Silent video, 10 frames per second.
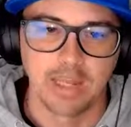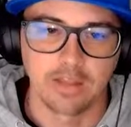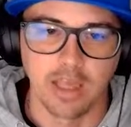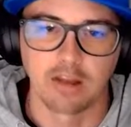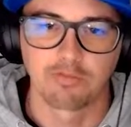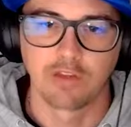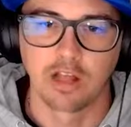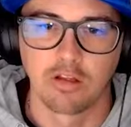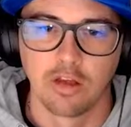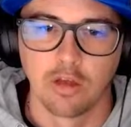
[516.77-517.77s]
in the
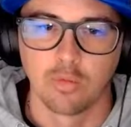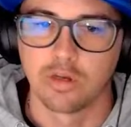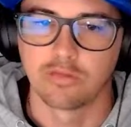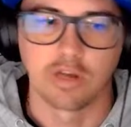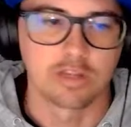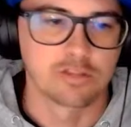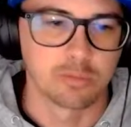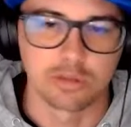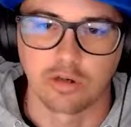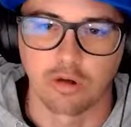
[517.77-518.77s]
NFL when you've got a
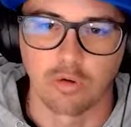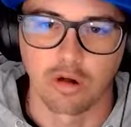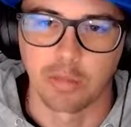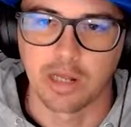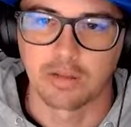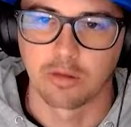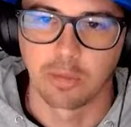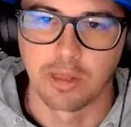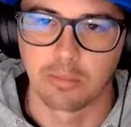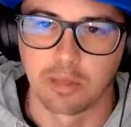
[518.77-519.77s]
superstar quarterback that you're
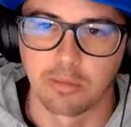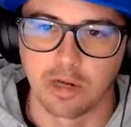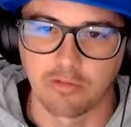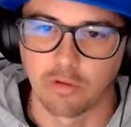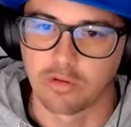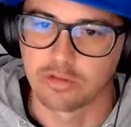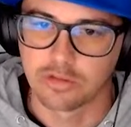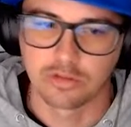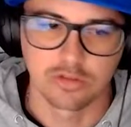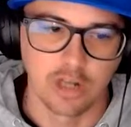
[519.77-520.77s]
paying big money for.
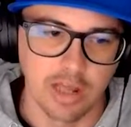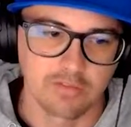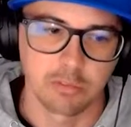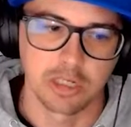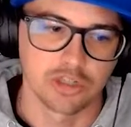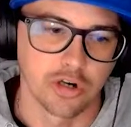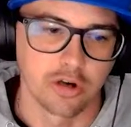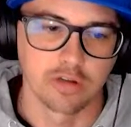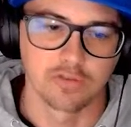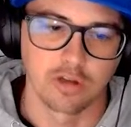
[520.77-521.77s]
There's going to have to be a
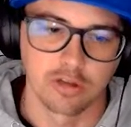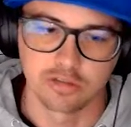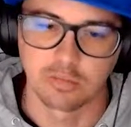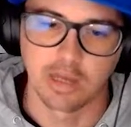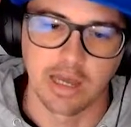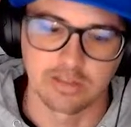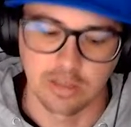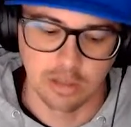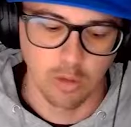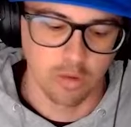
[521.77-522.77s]
churn of some guys
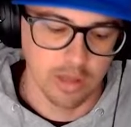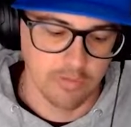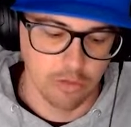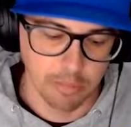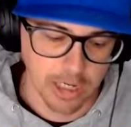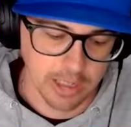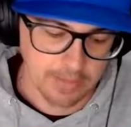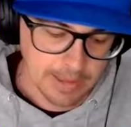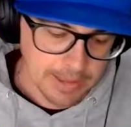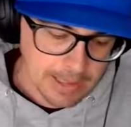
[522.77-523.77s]
at lower level
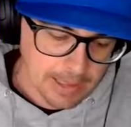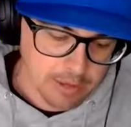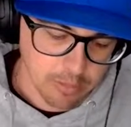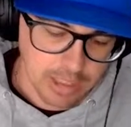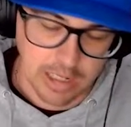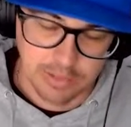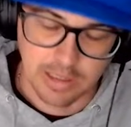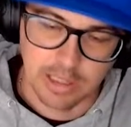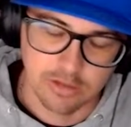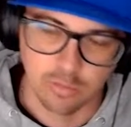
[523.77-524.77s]
money, and I
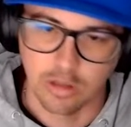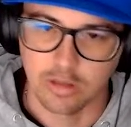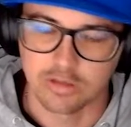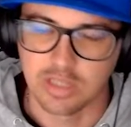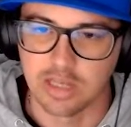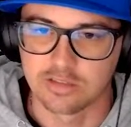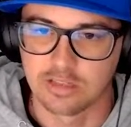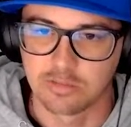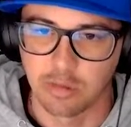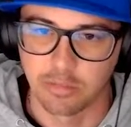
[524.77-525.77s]
think he's one of those guys
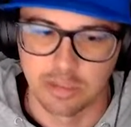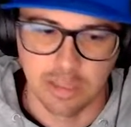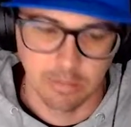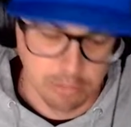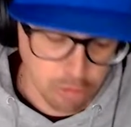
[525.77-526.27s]
that it's probably time to